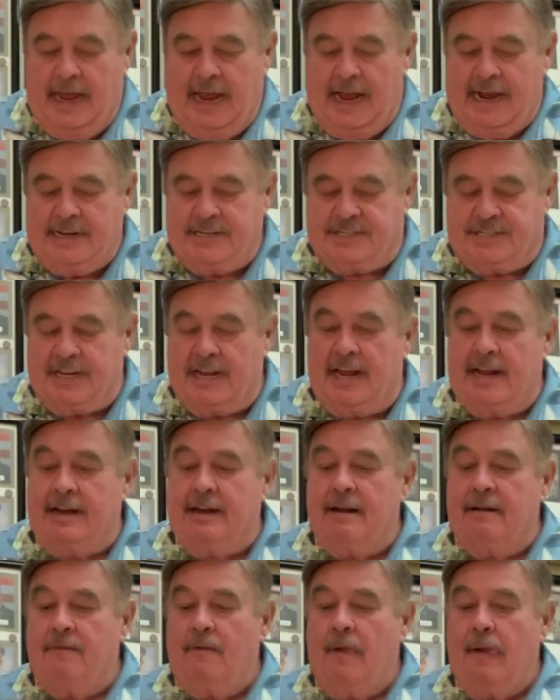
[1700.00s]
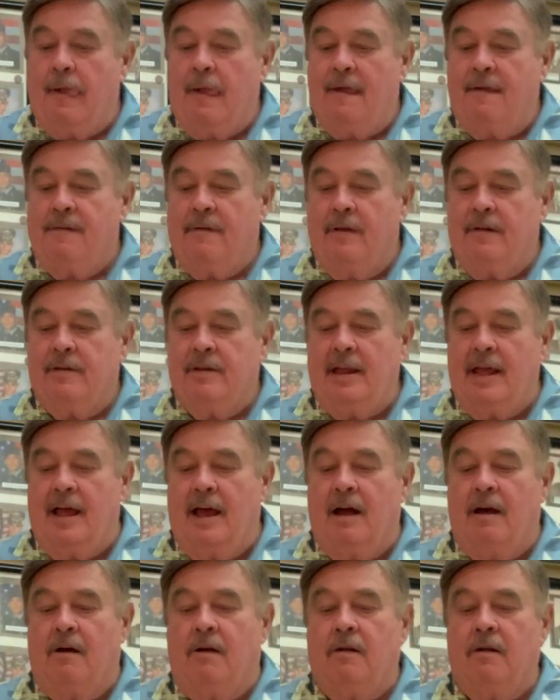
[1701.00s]
he said,
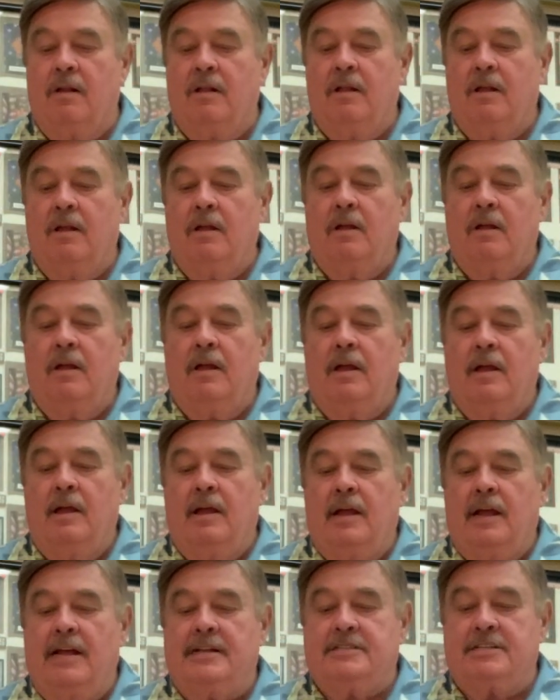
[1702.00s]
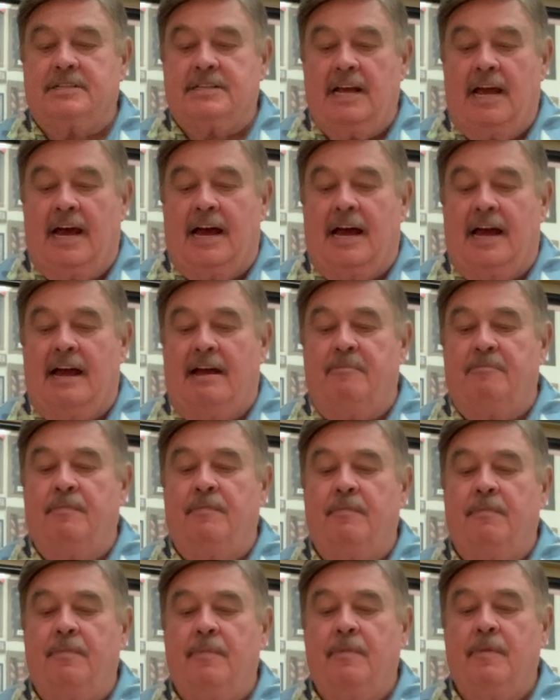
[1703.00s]
Now is the
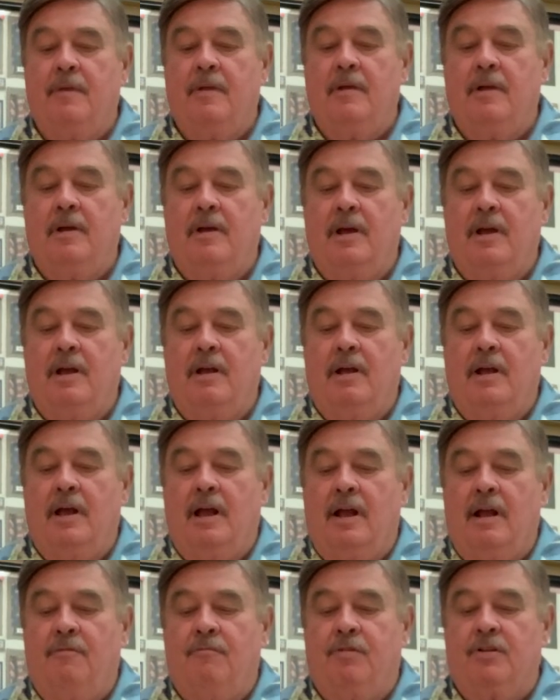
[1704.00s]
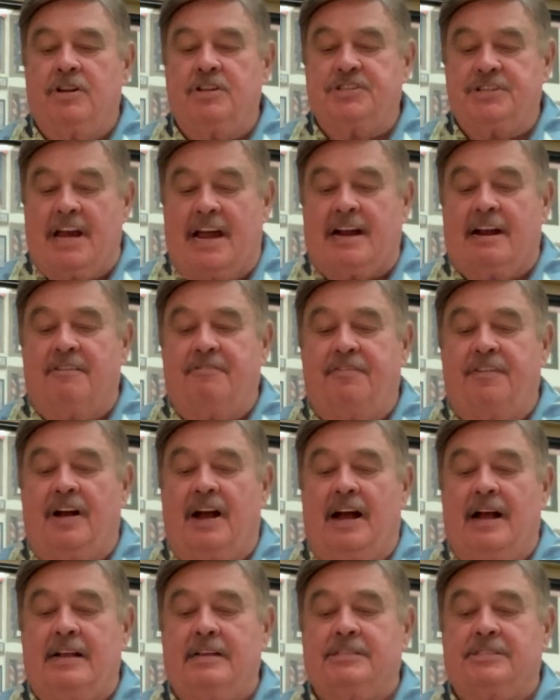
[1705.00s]
time for the
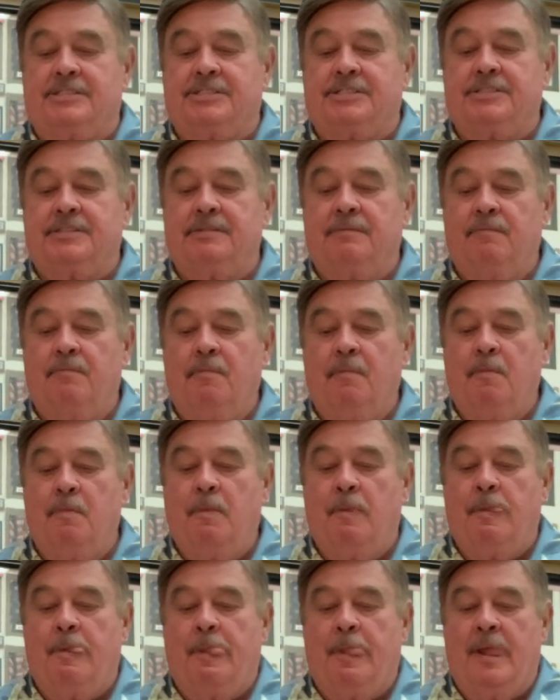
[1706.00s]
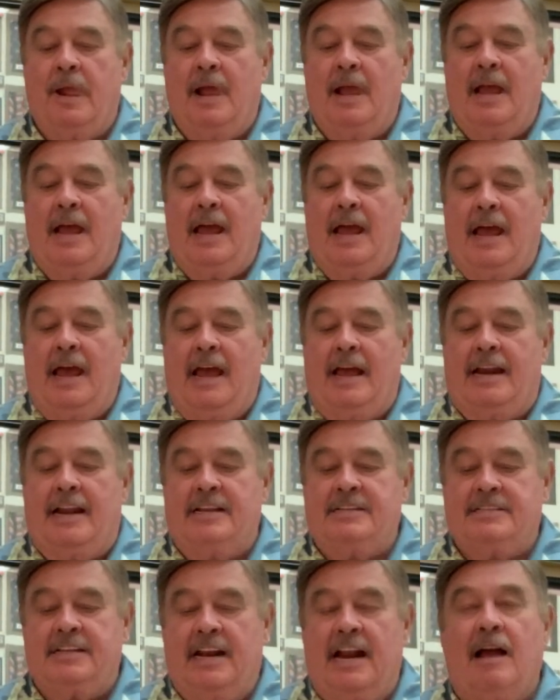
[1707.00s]
sacrifice. And
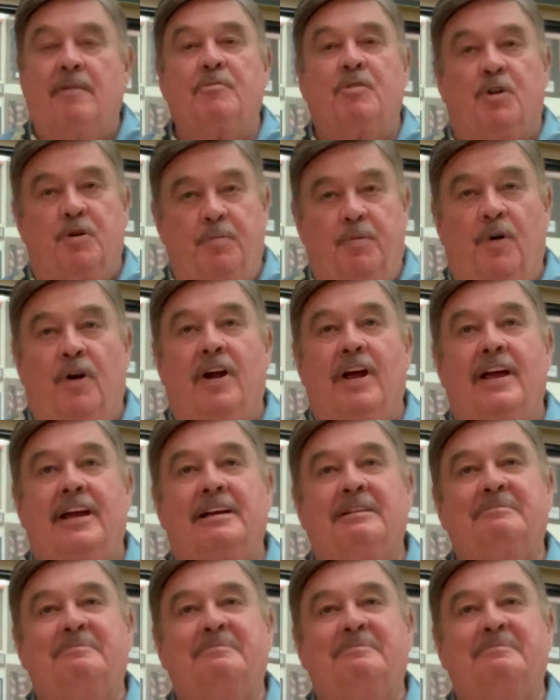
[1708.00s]
he said, I'm going to pray.